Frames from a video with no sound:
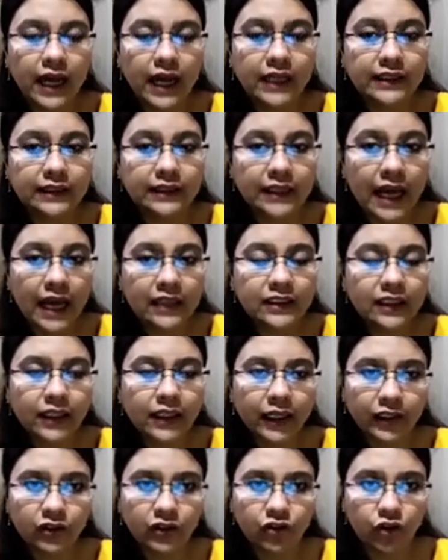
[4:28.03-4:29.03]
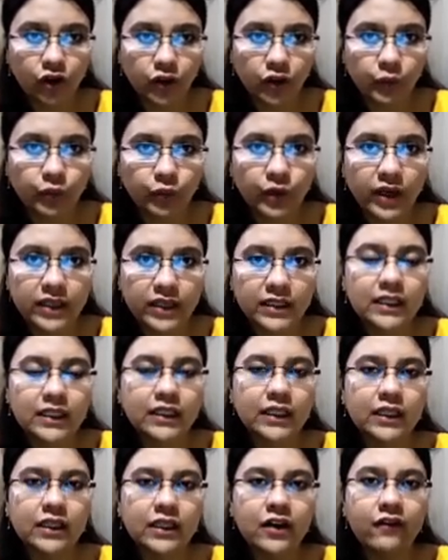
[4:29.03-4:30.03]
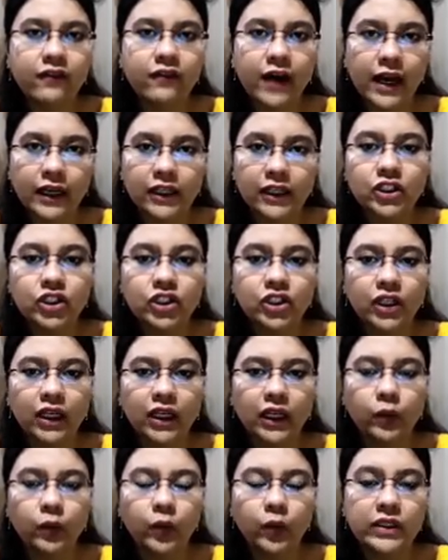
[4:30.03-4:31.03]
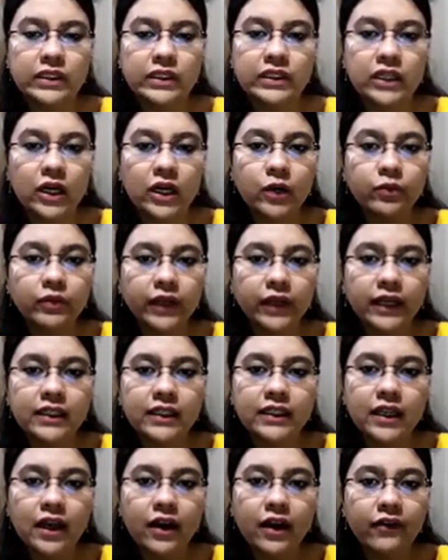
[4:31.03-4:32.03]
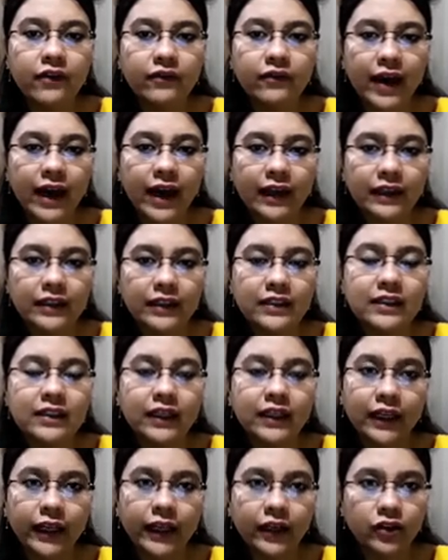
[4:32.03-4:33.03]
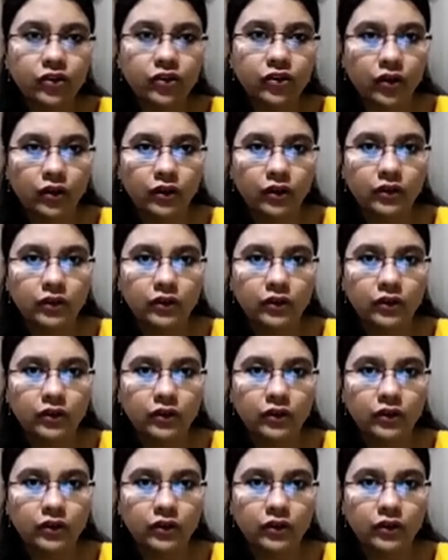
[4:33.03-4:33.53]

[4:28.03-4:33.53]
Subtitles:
And that electron present in the valence shell was termed as valence electron.